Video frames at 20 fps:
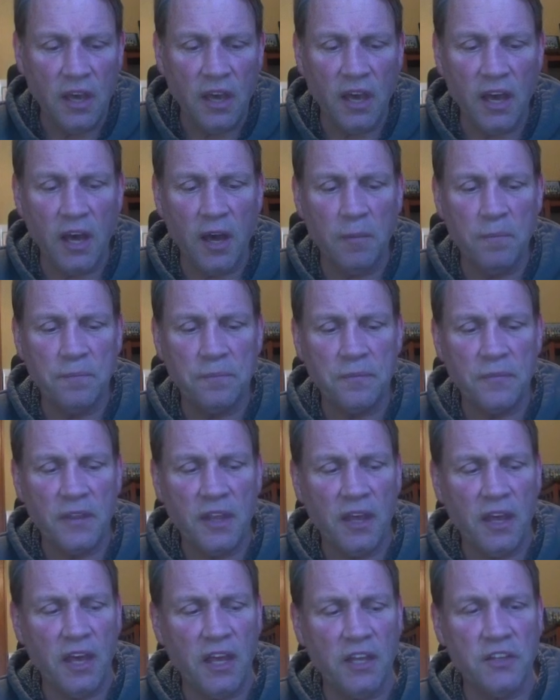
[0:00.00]
Um,
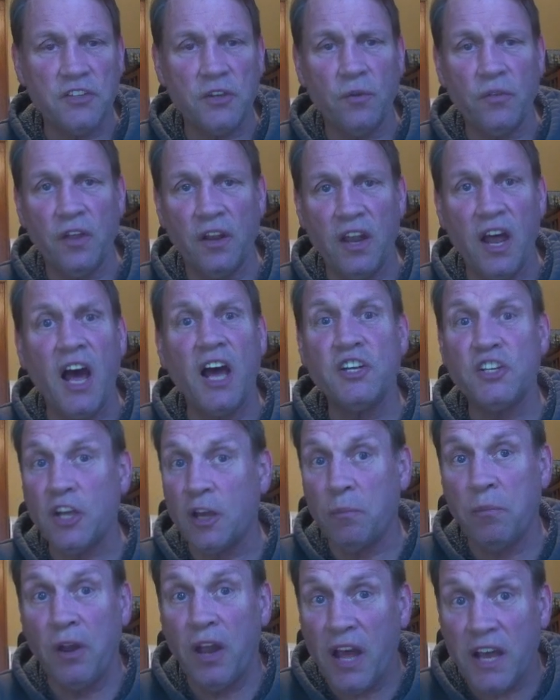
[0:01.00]
and so the
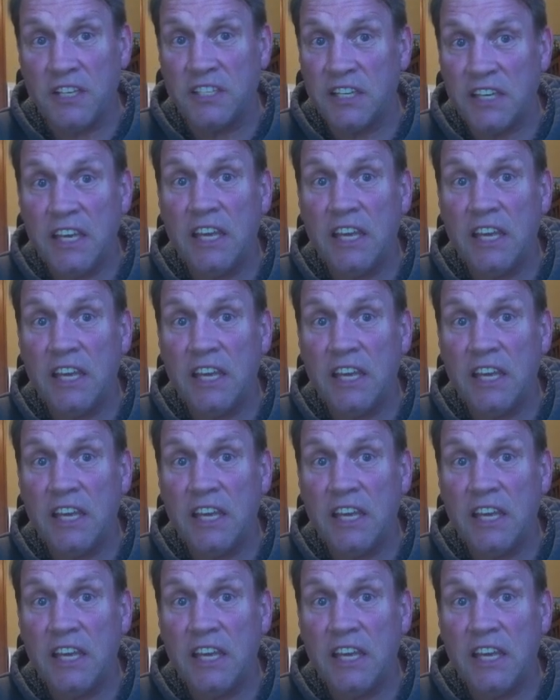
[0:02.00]
logic applies